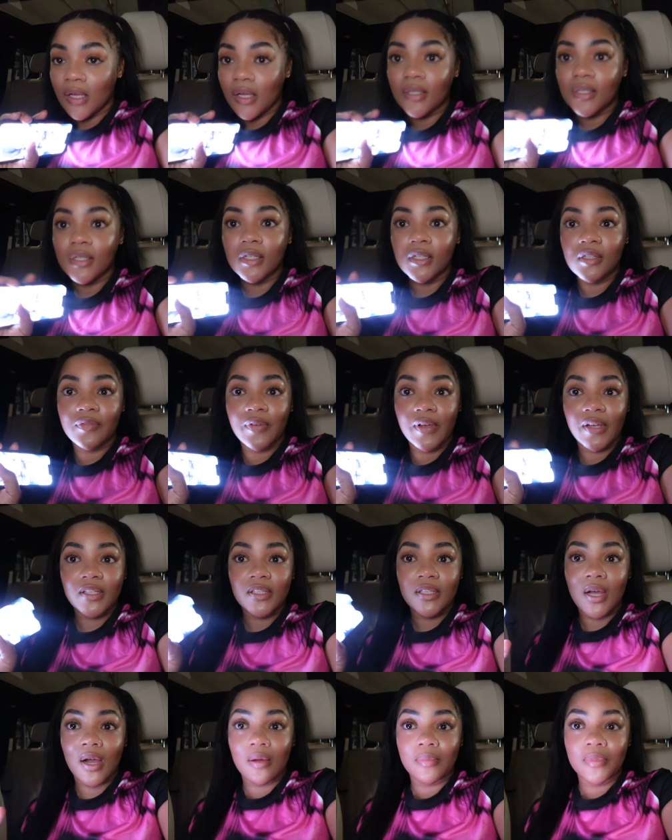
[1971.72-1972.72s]
She's
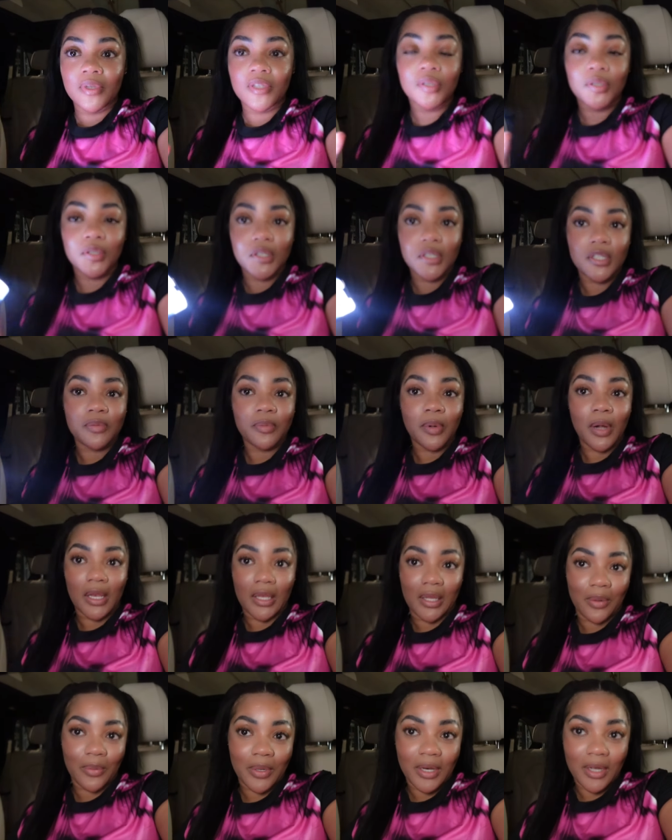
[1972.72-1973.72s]
FaceTiming, so she's
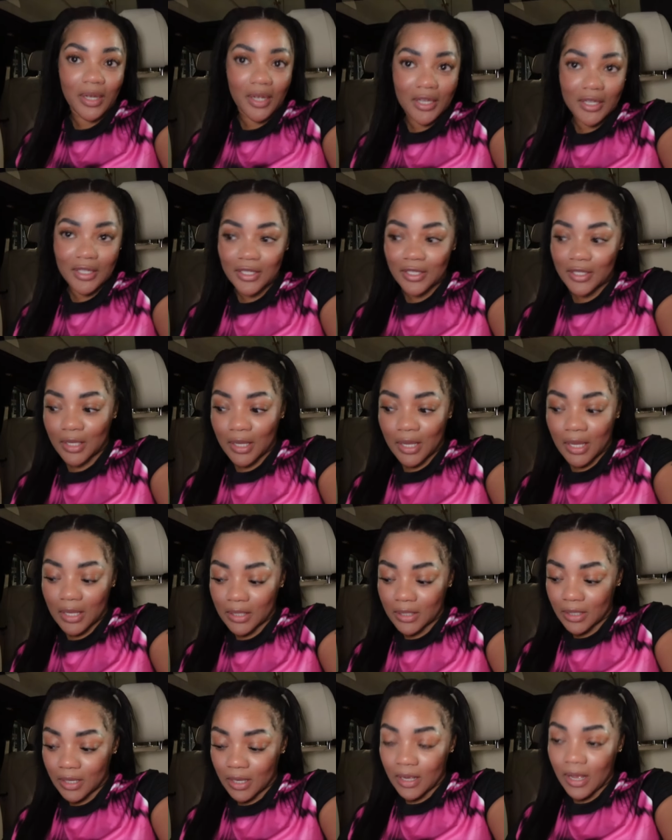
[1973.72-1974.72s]
probably with us.
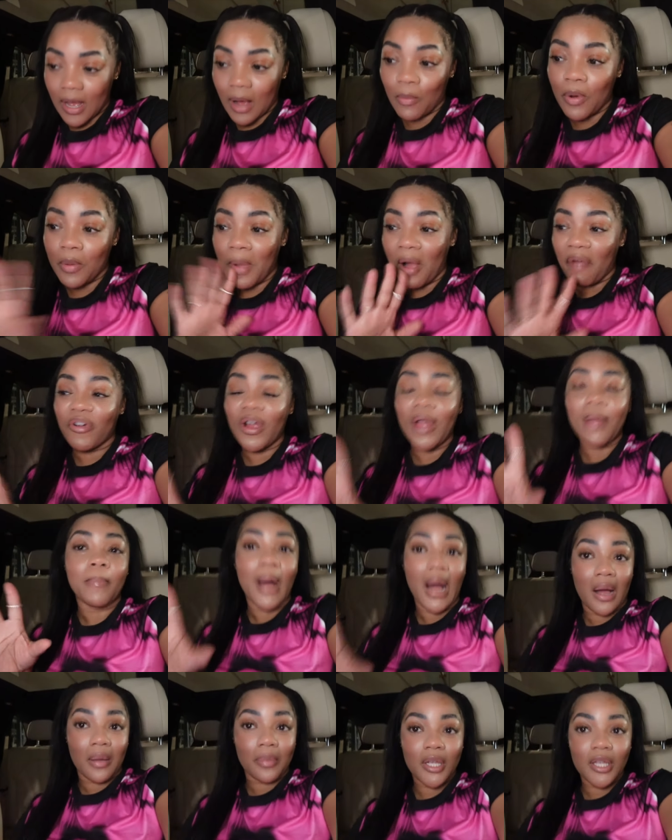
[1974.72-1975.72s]
Cause uh, I'm with my friend
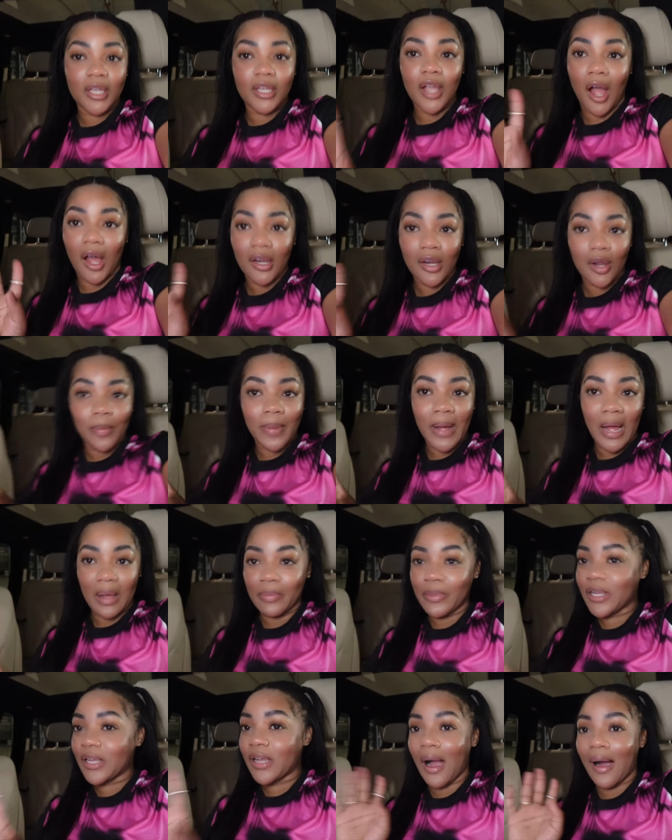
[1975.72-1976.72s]
Bobby. Y'all know
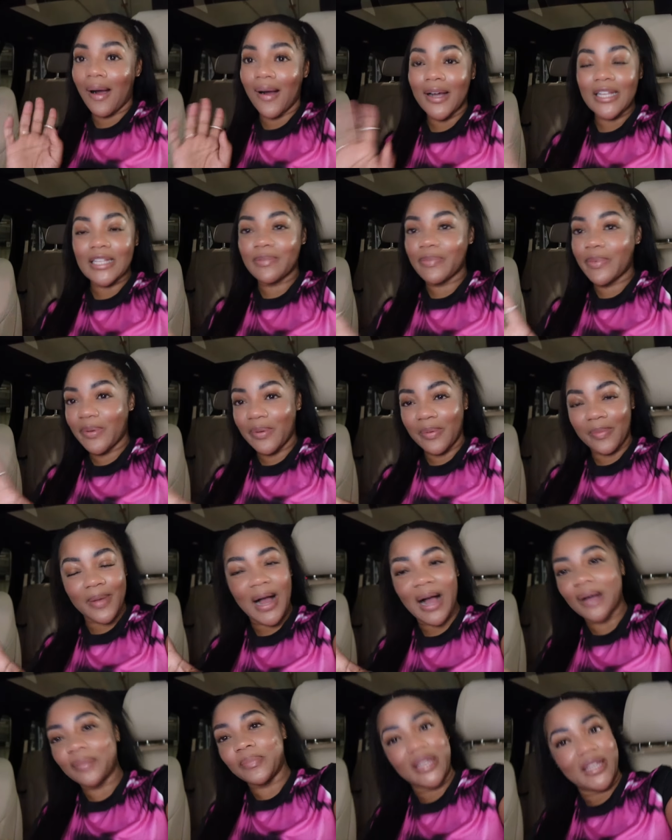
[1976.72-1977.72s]
Bobby. I always be with
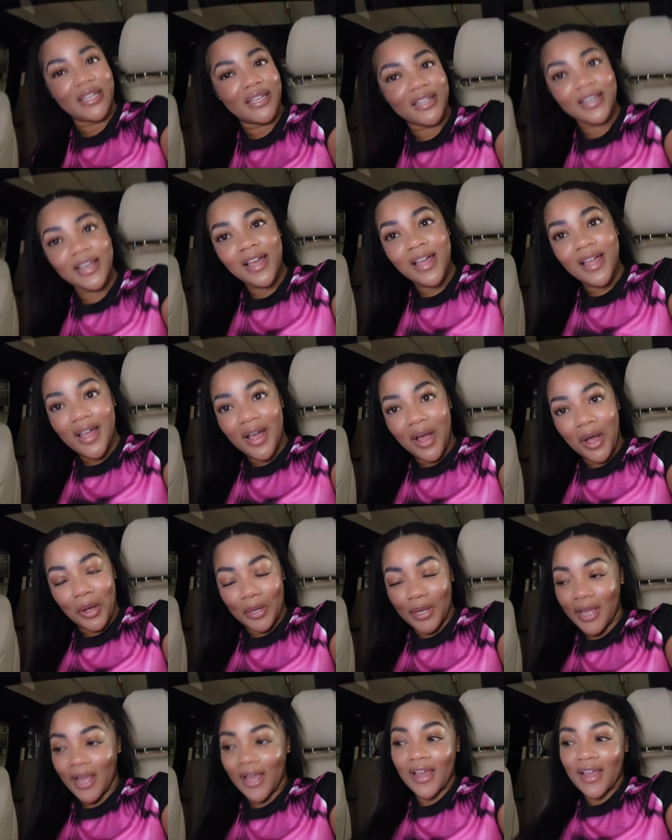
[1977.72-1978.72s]
Bobby.
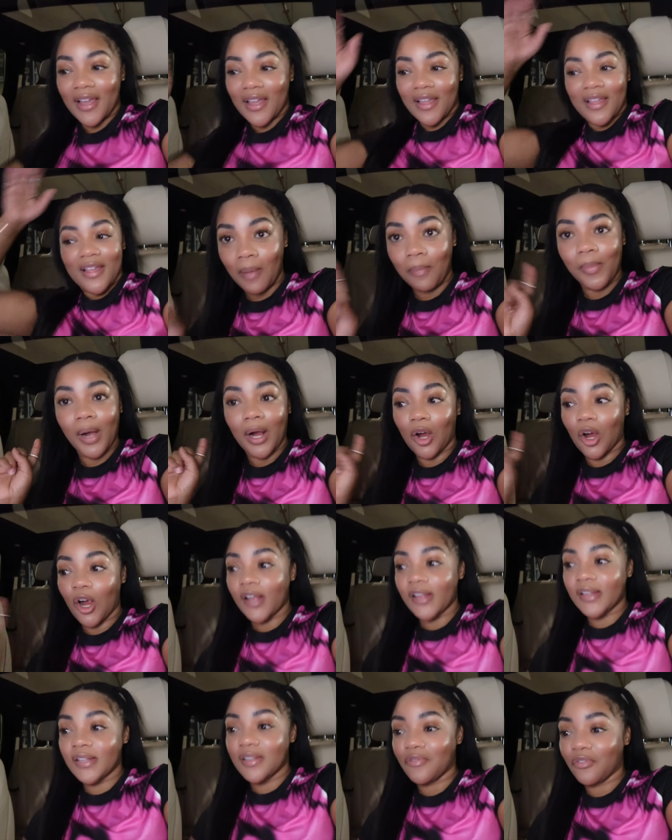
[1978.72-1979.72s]
Okay, my
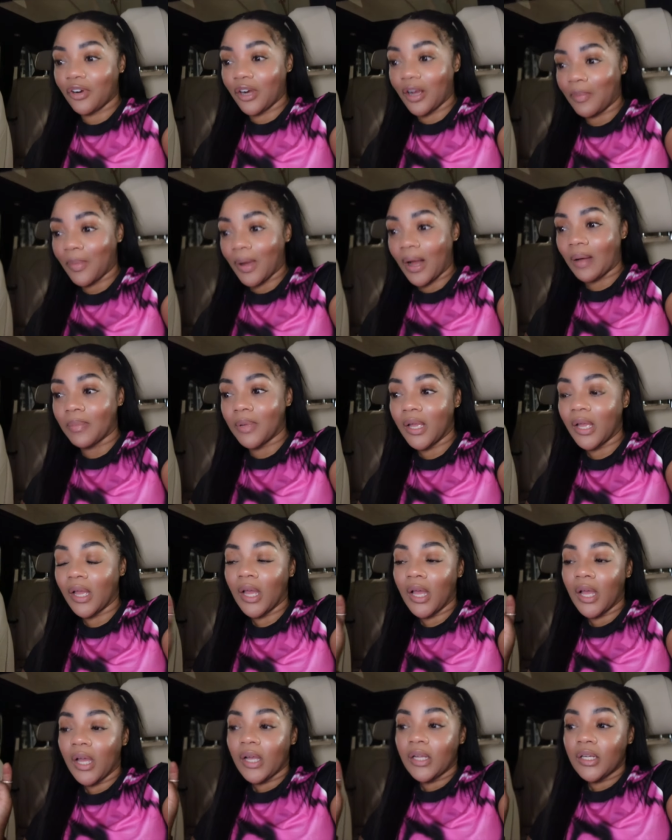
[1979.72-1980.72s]
crazy friend Bobby.
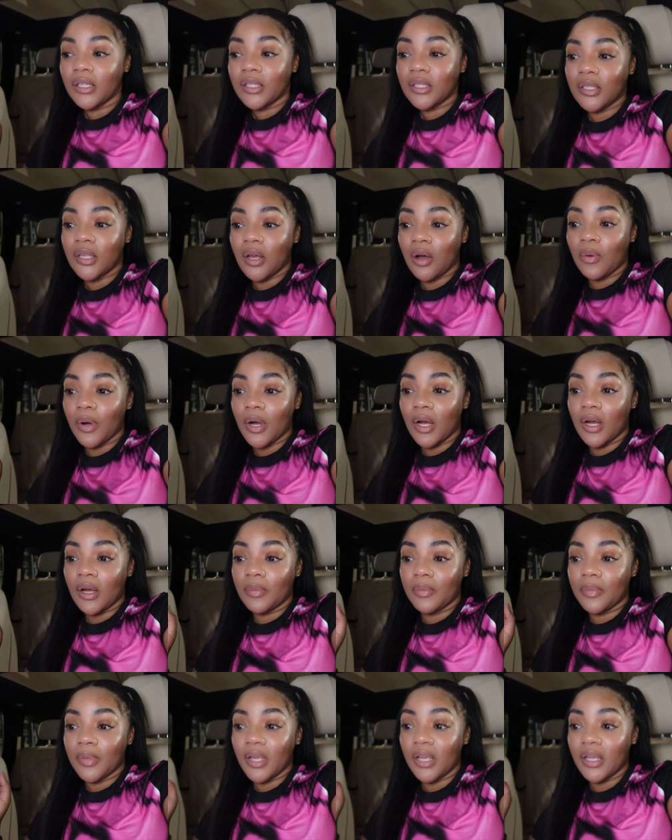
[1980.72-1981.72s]
So
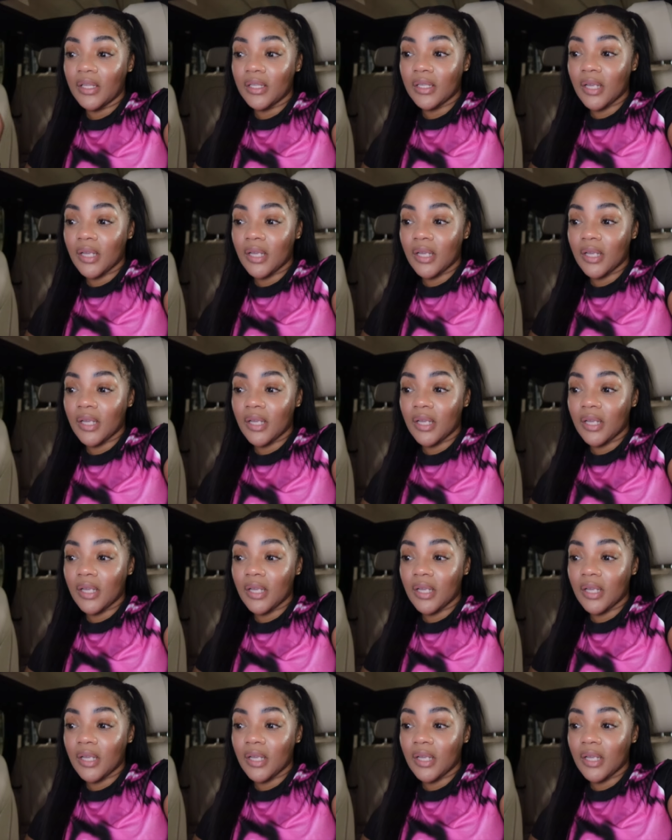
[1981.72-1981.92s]
um, he's